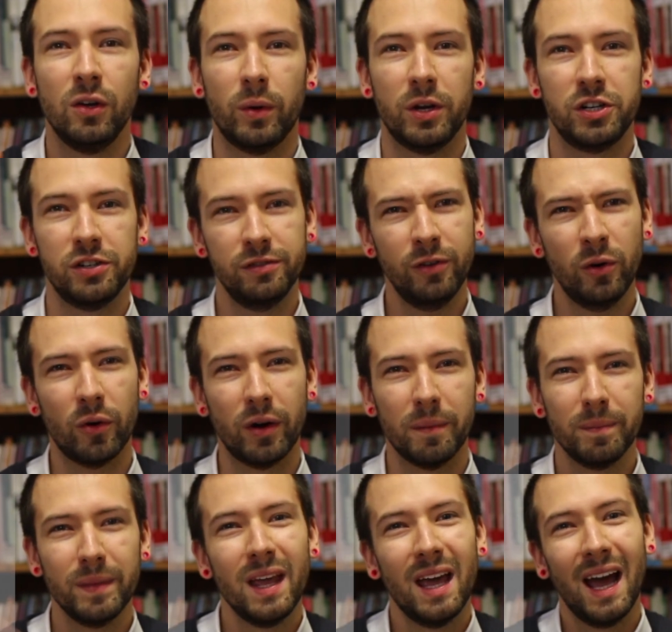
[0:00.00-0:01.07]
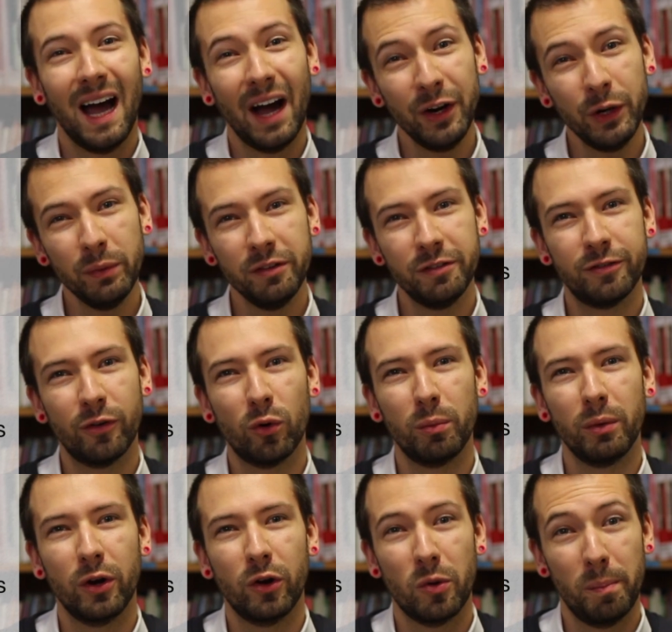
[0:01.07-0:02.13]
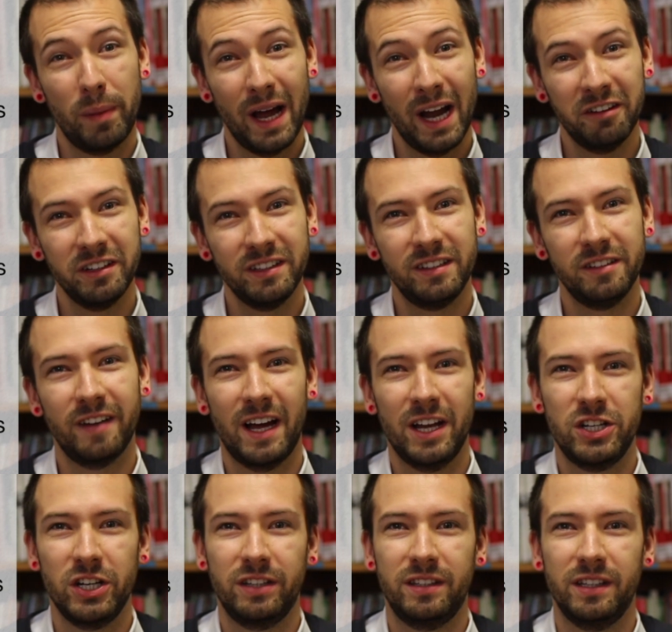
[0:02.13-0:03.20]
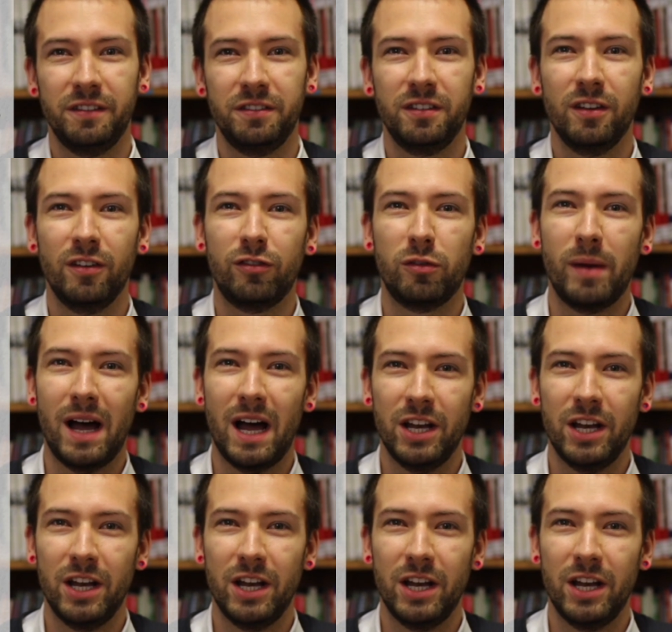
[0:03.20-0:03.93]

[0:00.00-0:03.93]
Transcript: Question 4. How do we form comparative adjectives from